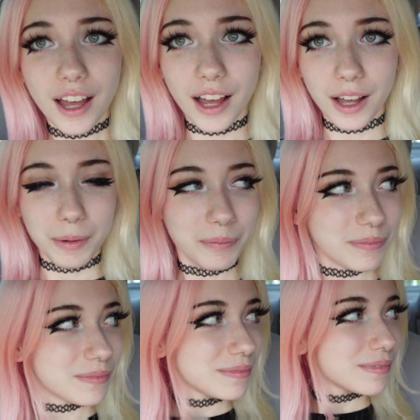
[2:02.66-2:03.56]
my God.
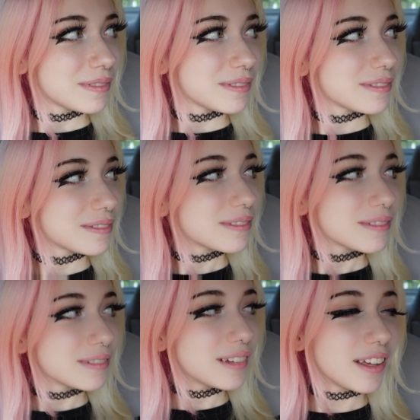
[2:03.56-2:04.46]

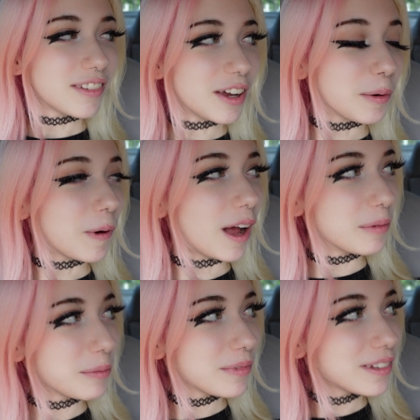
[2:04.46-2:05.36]
Is there a
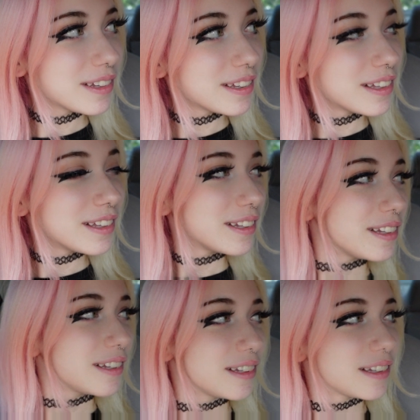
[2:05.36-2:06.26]
problem?
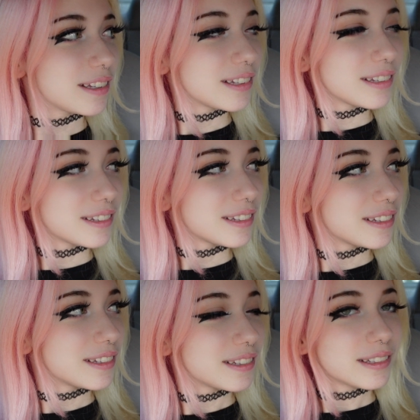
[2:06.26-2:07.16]
No.
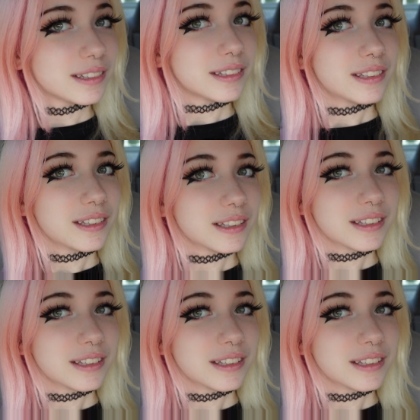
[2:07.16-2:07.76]
I'm talking to myself.